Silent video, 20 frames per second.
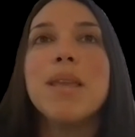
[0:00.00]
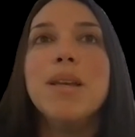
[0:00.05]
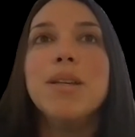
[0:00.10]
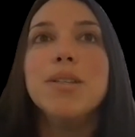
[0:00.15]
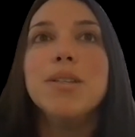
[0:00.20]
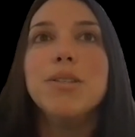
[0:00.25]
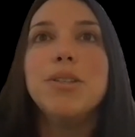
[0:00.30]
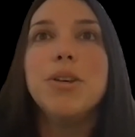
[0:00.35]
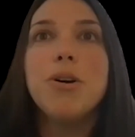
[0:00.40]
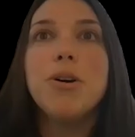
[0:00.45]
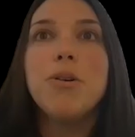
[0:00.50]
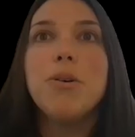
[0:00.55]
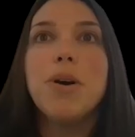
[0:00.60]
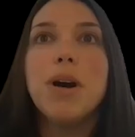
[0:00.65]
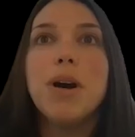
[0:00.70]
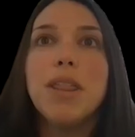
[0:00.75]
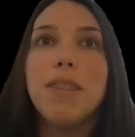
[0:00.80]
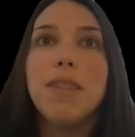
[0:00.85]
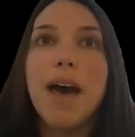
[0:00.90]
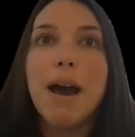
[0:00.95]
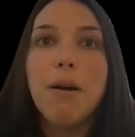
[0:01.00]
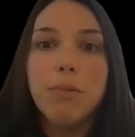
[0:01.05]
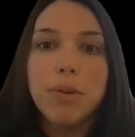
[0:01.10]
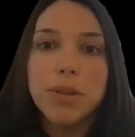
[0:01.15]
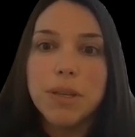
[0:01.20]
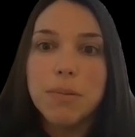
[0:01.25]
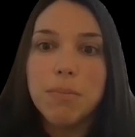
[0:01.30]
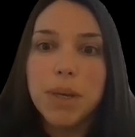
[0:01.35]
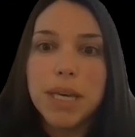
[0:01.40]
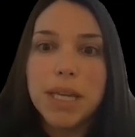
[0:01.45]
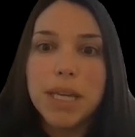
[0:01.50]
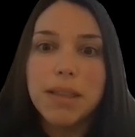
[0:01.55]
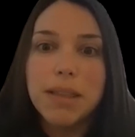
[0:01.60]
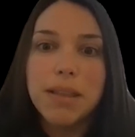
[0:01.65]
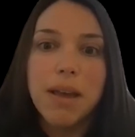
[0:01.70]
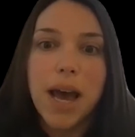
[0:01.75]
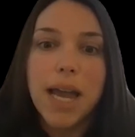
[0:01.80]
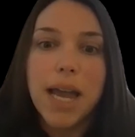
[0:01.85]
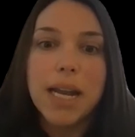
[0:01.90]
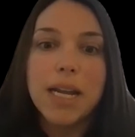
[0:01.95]
So that was a big
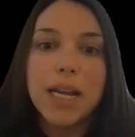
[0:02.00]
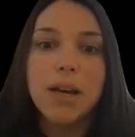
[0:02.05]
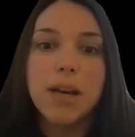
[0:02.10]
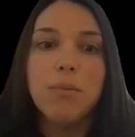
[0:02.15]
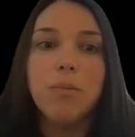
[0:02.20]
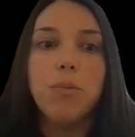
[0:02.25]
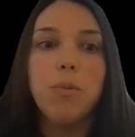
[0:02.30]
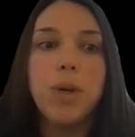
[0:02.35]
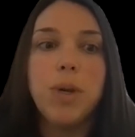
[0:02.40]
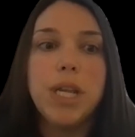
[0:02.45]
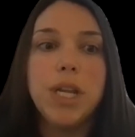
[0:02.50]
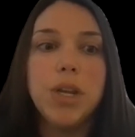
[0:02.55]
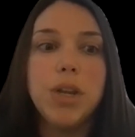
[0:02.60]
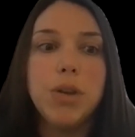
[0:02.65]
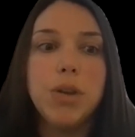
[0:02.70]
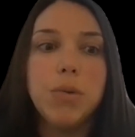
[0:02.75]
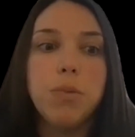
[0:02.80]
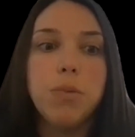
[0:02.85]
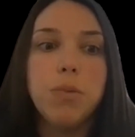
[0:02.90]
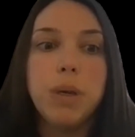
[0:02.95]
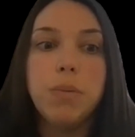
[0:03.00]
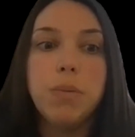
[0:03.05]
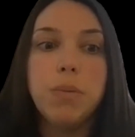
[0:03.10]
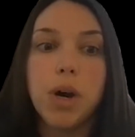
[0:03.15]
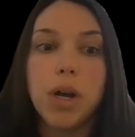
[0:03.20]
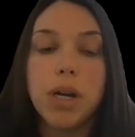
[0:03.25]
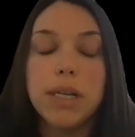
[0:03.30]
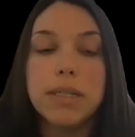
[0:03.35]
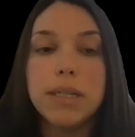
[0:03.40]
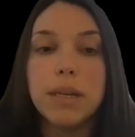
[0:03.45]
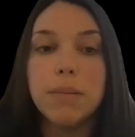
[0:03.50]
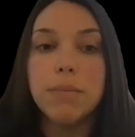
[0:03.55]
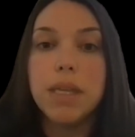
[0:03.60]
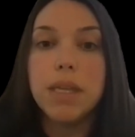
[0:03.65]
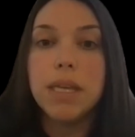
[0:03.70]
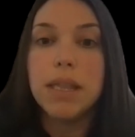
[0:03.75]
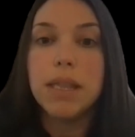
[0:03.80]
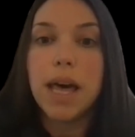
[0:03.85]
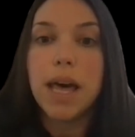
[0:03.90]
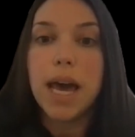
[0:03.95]
item. We knew we wanted
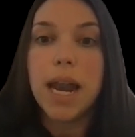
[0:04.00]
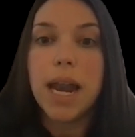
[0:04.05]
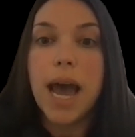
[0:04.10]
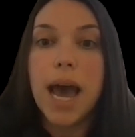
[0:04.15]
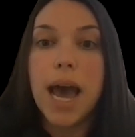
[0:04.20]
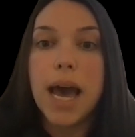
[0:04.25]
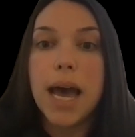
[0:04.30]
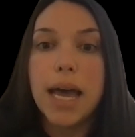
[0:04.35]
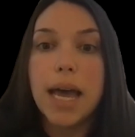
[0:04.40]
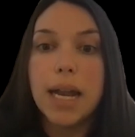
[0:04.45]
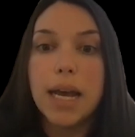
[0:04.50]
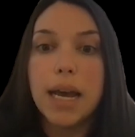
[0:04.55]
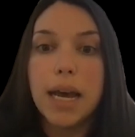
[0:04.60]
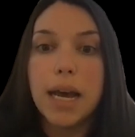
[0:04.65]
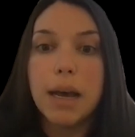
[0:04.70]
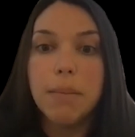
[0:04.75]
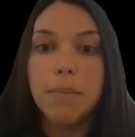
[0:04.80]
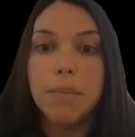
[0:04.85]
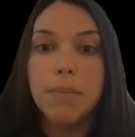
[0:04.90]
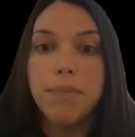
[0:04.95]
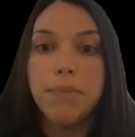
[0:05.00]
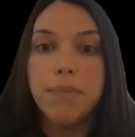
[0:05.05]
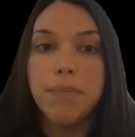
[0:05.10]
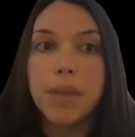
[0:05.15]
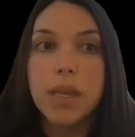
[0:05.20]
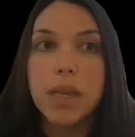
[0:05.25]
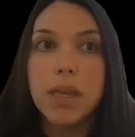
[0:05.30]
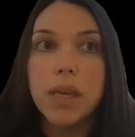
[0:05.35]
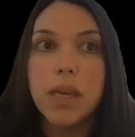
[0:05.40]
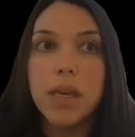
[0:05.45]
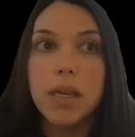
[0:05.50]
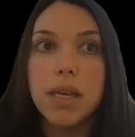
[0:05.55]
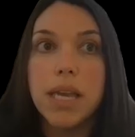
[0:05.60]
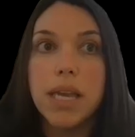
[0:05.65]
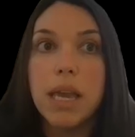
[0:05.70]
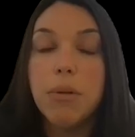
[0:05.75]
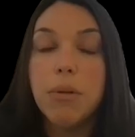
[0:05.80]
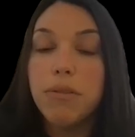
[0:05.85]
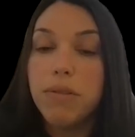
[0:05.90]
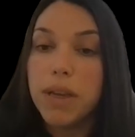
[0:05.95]
something that had
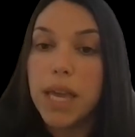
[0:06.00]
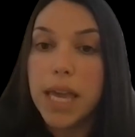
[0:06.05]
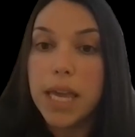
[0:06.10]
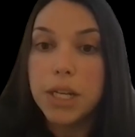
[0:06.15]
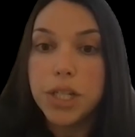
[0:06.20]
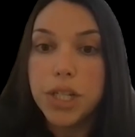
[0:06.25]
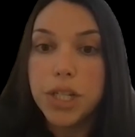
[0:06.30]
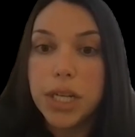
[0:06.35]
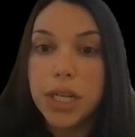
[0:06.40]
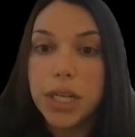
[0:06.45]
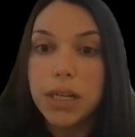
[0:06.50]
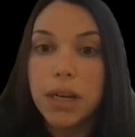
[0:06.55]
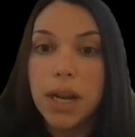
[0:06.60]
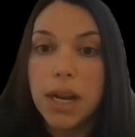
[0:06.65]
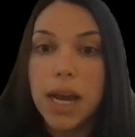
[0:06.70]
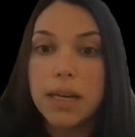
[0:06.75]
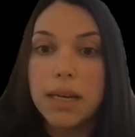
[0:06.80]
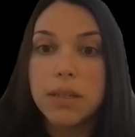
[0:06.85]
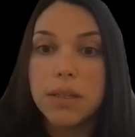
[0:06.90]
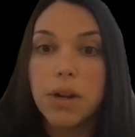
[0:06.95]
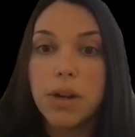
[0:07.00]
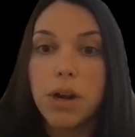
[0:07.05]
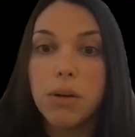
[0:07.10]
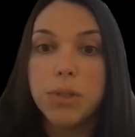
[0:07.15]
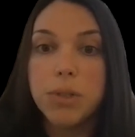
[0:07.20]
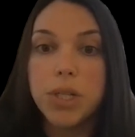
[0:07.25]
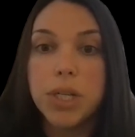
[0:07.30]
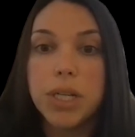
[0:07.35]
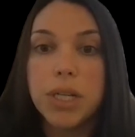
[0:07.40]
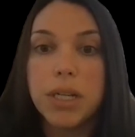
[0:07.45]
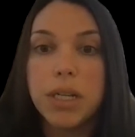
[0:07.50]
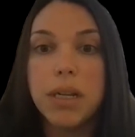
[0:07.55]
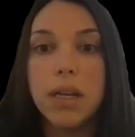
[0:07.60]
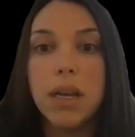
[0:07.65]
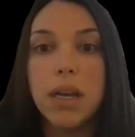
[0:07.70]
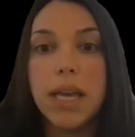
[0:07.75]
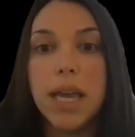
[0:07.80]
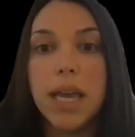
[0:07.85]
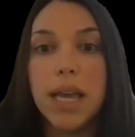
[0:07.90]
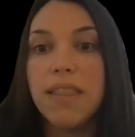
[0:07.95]
gamification as an option.
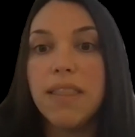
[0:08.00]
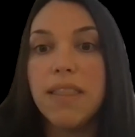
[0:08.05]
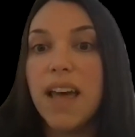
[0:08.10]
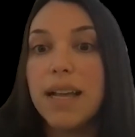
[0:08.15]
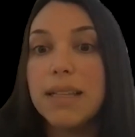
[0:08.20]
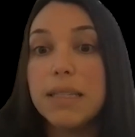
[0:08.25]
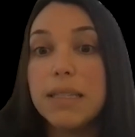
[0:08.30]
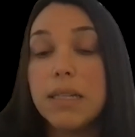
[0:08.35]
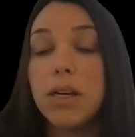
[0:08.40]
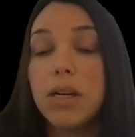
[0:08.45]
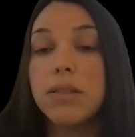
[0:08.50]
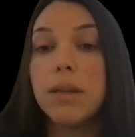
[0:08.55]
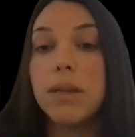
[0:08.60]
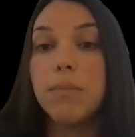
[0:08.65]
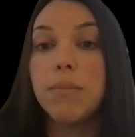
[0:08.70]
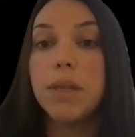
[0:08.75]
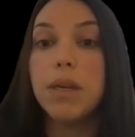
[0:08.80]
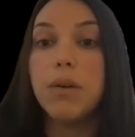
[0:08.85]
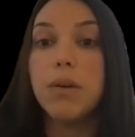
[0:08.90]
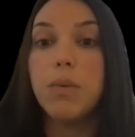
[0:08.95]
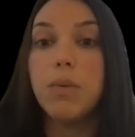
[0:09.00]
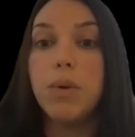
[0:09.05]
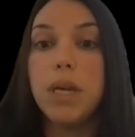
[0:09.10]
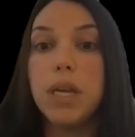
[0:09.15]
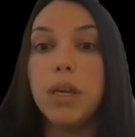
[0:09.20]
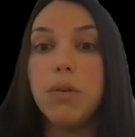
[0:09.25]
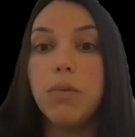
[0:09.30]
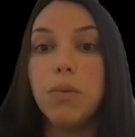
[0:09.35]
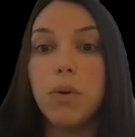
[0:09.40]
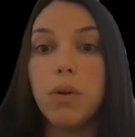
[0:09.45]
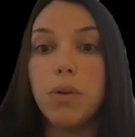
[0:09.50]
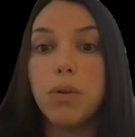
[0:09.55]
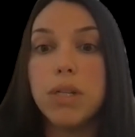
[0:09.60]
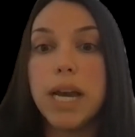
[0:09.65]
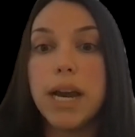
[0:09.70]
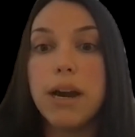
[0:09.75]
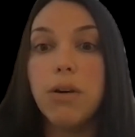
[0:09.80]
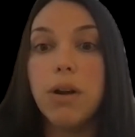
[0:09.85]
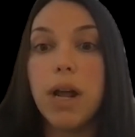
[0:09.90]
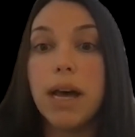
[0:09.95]
Again, that's not something we rolled
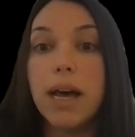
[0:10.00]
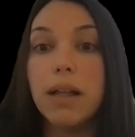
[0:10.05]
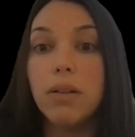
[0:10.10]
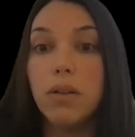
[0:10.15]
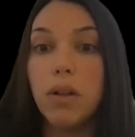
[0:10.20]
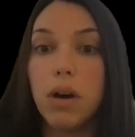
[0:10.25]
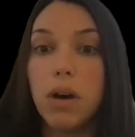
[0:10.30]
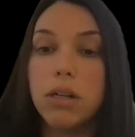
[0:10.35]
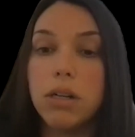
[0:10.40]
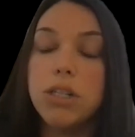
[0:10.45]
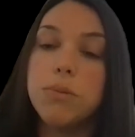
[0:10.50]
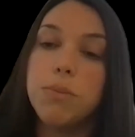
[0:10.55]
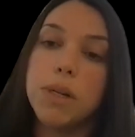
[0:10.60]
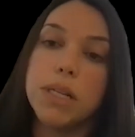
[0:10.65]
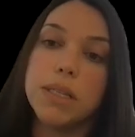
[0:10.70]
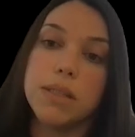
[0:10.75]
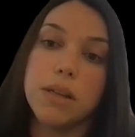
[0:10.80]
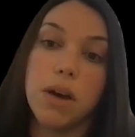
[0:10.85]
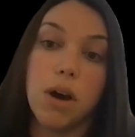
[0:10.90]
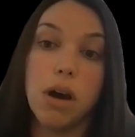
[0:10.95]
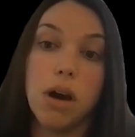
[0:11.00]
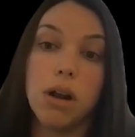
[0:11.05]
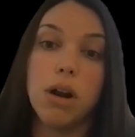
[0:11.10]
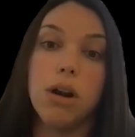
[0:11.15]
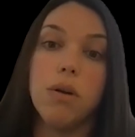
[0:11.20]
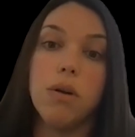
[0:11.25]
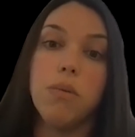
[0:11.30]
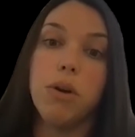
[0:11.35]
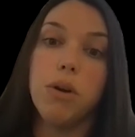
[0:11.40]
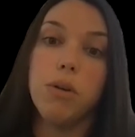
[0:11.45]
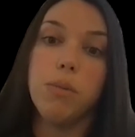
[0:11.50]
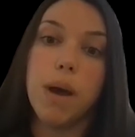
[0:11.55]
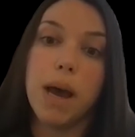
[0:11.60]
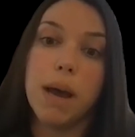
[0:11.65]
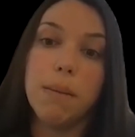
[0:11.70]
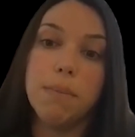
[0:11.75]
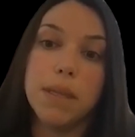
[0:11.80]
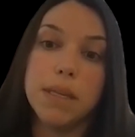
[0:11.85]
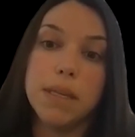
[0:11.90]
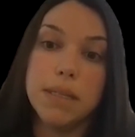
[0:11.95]
out at launch, but it's on our
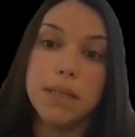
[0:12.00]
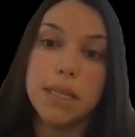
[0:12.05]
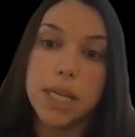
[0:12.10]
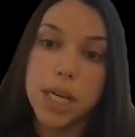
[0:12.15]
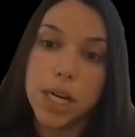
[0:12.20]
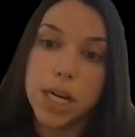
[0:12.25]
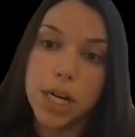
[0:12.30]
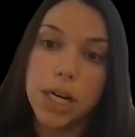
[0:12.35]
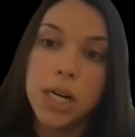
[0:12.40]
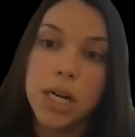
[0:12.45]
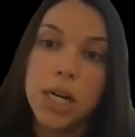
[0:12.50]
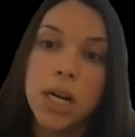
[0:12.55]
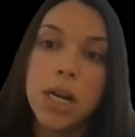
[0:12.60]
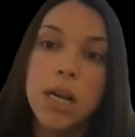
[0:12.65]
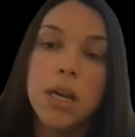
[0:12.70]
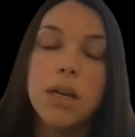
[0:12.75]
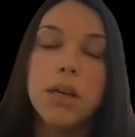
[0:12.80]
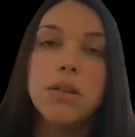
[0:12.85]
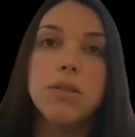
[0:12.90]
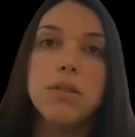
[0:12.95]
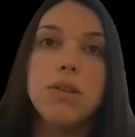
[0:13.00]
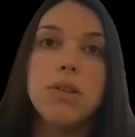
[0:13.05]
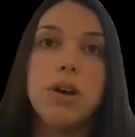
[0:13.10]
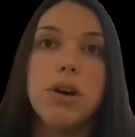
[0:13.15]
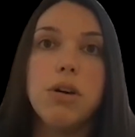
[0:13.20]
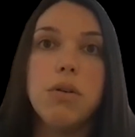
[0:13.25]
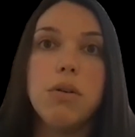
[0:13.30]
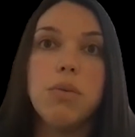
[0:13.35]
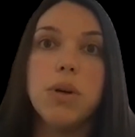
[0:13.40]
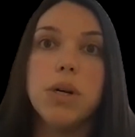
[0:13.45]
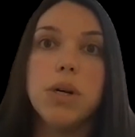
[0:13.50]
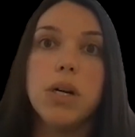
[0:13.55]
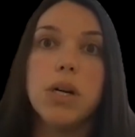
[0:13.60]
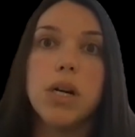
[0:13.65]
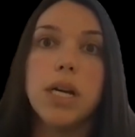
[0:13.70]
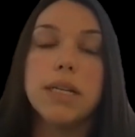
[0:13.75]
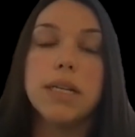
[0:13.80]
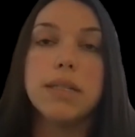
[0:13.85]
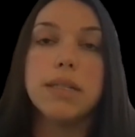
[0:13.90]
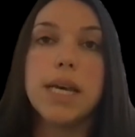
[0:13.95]
roadmap this year. So we're
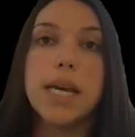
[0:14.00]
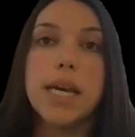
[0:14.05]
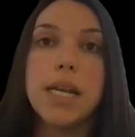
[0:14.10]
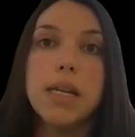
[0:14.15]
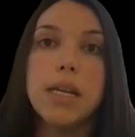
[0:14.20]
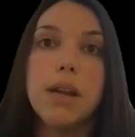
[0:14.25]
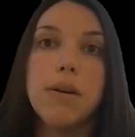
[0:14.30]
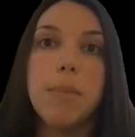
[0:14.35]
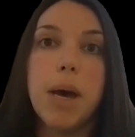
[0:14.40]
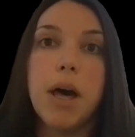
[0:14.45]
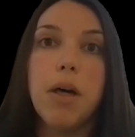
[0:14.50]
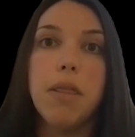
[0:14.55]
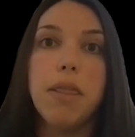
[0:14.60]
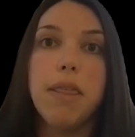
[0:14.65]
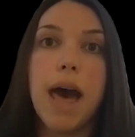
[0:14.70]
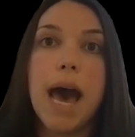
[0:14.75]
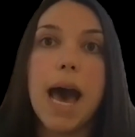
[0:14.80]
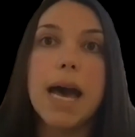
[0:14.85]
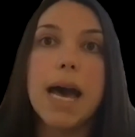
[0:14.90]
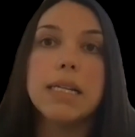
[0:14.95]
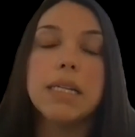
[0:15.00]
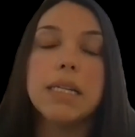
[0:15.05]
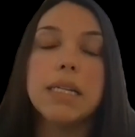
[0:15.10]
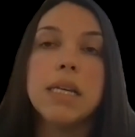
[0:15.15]
excited about that.